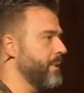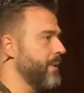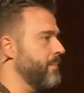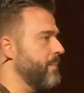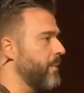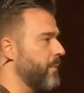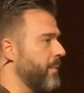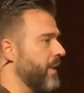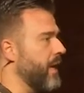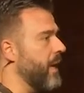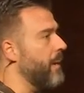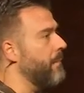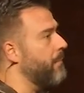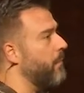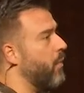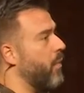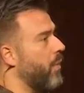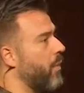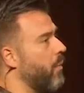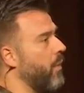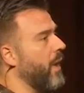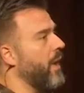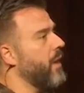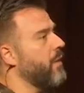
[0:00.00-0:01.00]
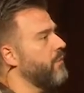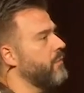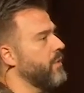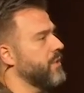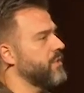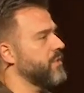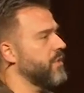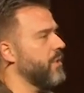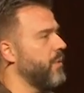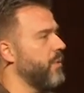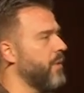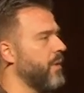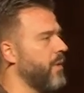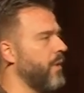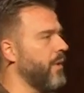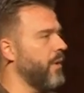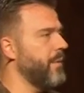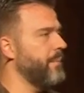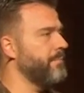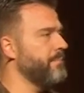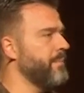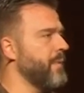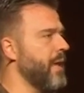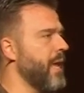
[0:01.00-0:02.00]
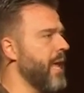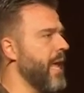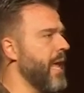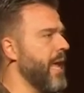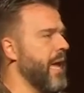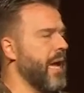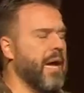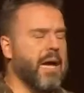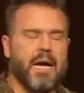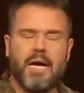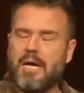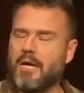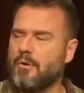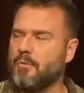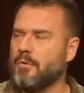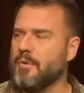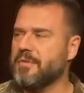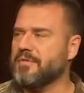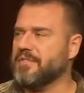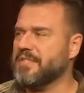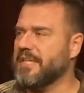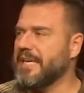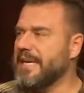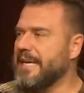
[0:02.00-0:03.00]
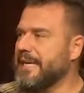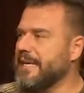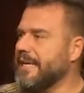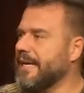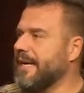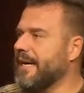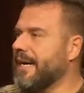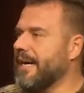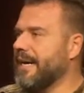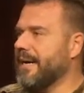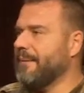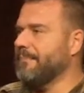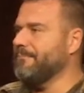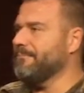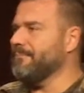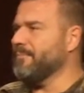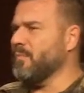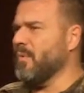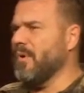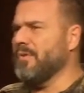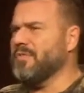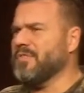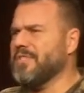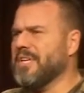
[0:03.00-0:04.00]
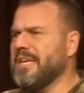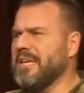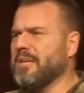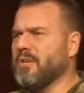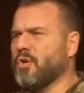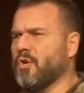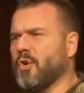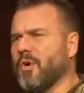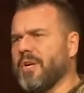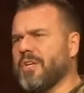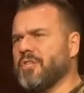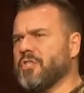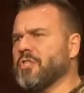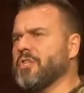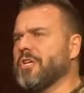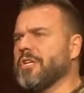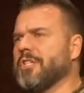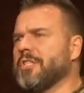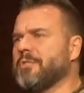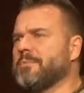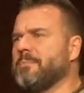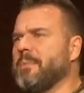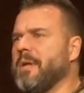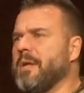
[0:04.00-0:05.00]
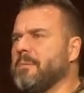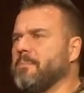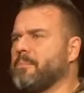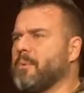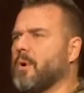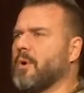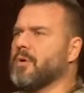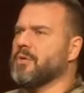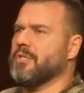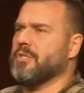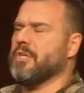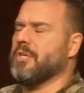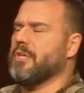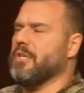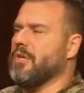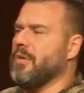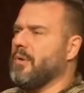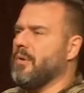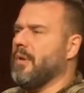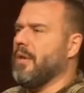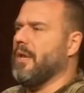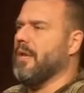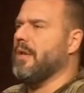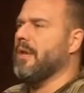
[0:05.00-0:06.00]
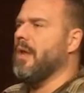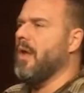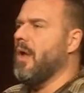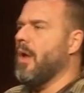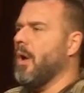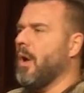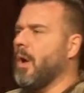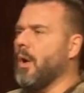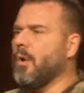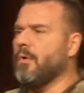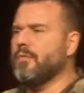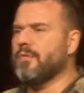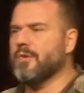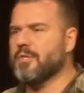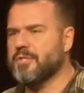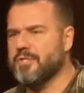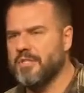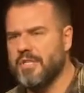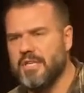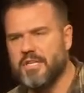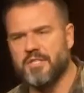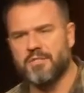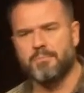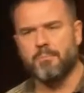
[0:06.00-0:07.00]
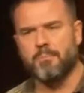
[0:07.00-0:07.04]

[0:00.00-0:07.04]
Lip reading: People become more aware of what's going on. We've seen Christians being persecuted overseas